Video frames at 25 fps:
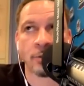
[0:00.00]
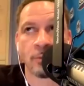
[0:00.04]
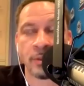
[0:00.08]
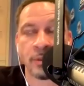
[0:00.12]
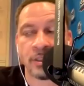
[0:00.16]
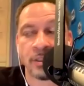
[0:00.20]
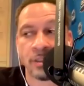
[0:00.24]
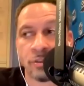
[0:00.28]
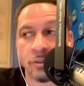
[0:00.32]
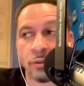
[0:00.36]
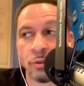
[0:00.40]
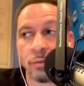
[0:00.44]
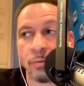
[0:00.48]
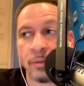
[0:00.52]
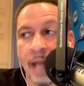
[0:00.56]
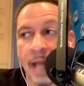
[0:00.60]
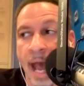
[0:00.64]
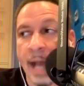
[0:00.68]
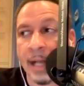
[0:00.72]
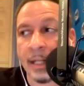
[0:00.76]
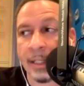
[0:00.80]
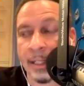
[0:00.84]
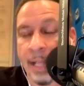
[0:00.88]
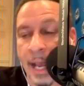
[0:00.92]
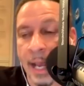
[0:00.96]
with the two
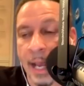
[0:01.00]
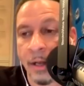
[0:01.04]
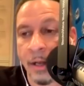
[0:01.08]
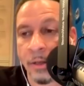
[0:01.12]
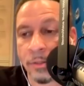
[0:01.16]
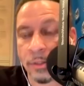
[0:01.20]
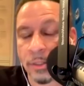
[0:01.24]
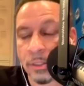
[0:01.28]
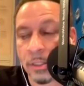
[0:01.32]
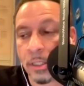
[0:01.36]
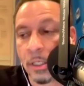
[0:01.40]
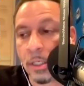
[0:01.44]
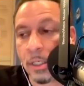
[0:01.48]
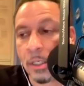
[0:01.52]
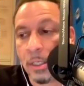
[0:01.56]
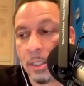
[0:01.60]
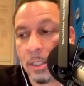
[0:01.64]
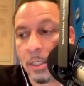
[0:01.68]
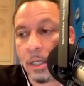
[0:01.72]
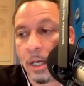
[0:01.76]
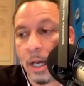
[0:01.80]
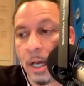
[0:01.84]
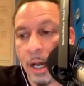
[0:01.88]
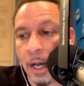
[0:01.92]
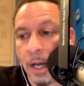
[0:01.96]
knockdowns
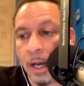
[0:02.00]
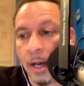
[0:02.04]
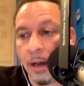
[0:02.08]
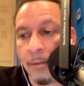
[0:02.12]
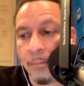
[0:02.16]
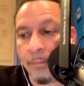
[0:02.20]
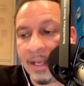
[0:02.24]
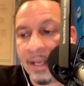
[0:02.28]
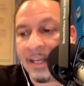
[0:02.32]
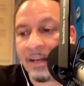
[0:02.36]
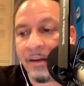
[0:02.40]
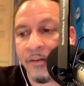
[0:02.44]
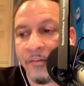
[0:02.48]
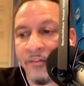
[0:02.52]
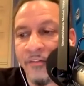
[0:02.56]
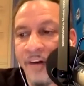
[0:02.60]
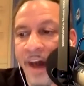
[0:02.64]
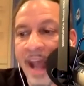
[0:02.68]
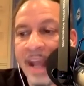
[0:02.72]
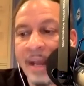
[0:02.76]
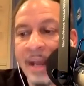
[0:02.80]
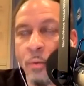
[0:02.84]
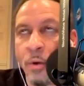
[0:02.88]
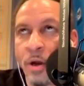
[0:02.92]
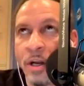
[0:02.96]
um, in a
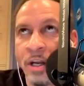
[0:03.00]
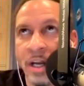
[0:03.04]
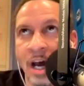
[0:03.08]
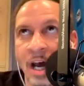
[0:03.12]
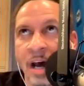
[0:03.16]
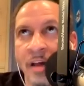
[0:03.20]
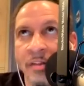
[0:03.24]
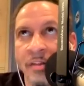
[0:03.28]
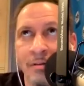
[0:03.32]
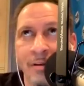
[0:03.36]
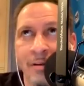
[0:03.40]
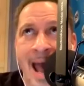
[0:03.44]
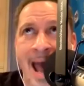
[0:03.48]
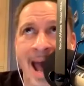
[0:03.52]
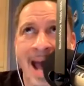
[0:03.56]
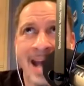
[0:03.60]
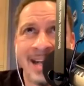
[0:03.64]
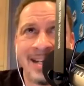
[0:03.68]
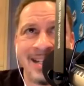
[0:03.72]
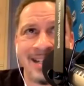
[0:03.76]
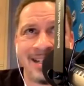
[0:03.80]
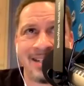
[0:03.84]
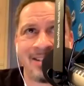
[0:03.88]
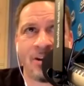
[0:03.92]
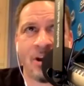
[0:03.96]
fight where the other guy
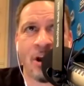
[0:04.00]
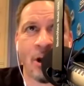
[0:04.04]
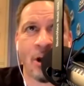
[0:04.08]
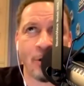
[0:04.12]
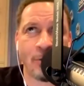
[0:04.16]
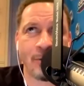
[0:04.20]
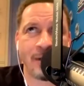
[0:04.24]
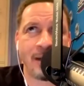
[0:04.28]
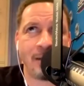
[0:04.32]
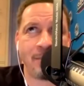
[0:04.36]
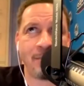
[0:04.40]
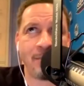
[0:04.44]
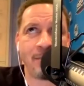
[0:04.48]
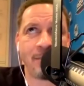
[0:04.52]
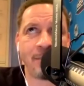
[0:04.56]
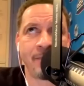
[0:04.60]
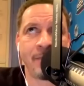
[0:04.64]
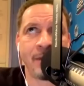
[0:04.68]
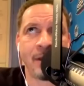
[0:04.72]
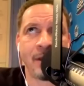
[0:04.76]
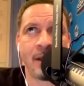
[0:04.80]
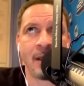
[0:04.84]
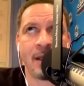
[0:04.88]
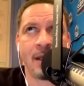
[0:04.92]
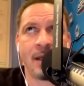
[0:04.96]
didn't hurt him.
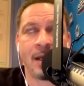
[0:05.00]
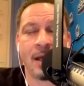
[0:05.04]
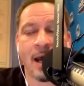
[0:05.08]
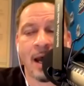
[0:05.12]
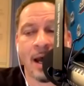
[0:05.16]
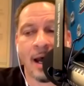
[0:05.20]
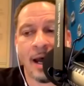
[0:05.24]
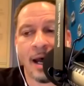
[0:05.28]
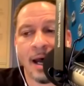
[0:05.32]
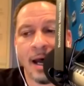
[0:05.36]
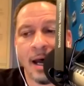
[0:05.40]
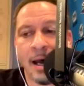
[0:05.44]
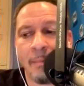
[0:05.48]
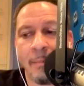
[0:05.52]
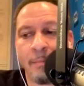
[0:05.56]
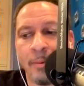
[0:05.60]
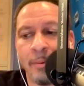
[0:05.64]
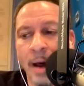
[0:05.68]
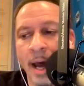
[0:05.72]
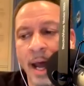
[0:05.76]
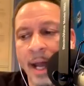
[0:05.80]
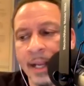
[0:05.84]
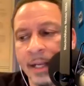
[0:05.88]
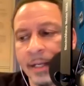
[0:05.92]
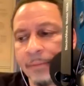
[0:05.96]
Uh,
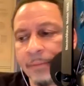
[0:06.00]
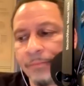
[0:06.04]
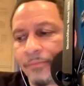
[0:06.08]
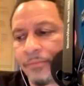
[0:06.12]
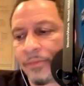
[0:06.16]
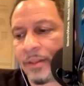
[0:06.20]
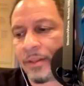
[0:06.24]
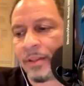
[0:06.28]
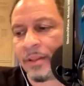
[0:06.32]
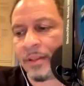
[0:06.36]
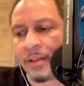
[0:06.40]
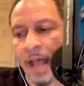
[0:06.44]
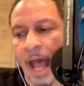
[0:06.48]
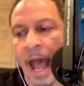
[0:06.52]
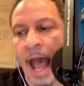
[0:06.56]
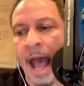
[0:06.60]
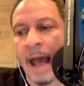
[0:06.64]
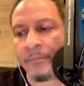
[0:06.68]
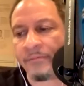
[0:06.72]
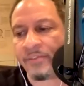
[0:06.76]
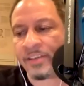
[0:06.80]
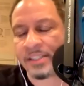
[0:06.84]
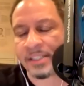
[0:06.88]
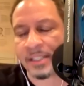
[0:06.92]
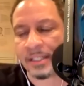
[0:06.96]
but
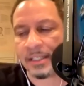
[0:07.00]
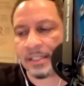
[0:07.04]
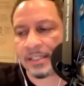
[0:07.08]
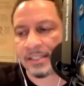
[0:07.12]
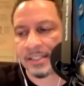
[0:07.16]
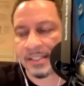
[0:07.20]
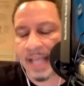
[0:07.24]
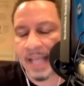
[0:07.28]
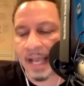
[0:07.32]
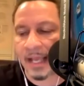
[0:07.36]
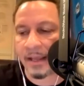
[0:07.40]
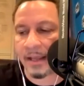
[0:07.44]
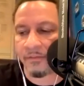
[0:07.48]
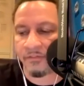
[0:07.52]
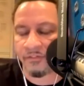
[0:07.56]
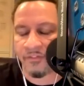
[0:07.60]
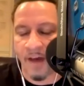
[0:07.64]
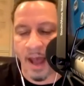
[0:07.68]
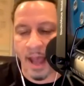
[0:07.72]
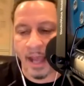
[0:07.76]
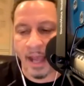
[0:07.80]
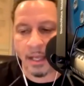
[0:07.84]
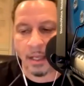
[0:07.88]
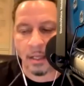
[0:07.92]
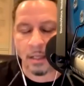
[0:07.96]
obviously, the second
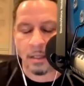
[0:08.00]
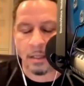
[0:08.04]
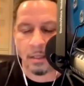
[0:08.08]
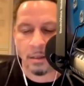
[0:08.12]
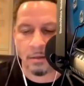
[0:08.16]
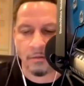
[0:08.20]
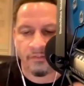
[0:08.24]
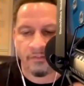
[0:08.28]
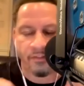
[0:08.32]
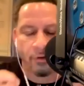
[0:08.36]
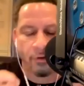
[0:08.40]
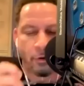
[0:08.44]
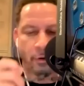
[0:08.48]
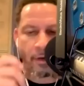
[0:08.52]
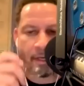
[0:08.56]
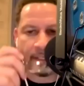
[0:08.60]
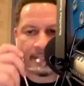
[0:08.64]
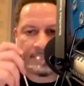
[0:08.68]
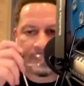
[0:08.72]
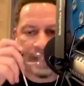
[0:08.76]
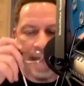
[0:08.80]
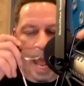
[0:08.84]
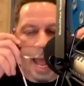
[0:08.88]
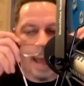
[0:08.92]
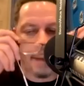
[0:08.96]
fight, Fury
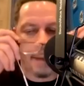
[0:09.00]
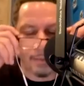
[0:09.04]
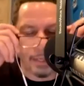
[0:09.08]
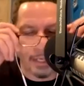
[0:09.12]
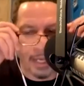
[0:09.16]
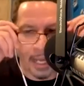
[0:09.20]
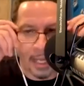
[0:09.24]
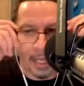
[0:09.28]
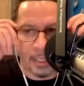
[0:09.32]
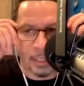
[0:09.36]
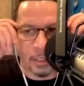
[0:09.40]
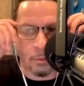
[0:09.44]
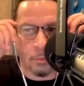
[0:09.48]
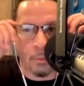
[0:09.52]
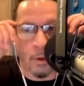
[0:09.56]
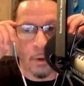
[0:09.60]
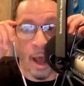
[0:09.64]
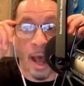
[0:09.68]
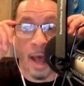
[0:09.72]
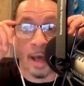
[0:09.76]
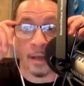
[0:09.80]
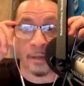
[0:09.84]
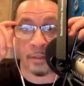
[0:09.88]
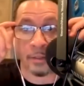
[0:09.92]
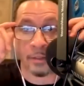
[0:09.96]
dominated
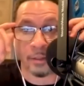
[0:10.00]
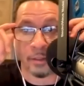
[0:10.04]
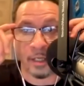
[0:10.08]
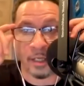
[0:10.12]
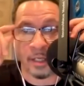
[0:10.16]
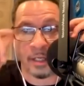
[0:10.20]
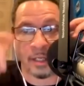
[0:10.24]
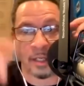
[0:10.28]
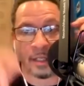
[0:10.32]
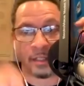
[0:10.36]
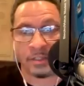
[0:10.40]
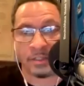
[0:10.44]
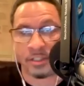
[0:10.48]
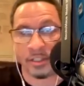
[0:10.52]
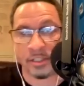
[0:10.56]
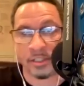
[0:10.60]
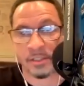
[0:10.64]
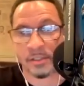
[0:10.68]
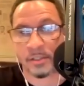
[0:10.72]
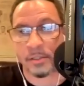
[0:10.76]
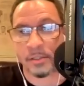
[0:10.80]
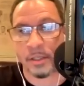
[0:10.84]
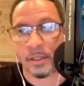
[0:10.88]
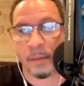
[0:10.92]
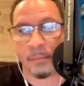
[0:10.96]
Wilder in, in
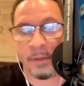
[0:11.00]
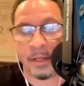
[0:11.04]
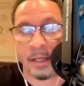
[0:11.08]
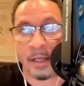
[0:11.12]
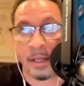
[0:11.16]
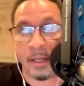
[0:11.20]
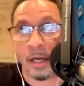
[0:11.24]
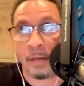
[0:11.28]
just, I mean,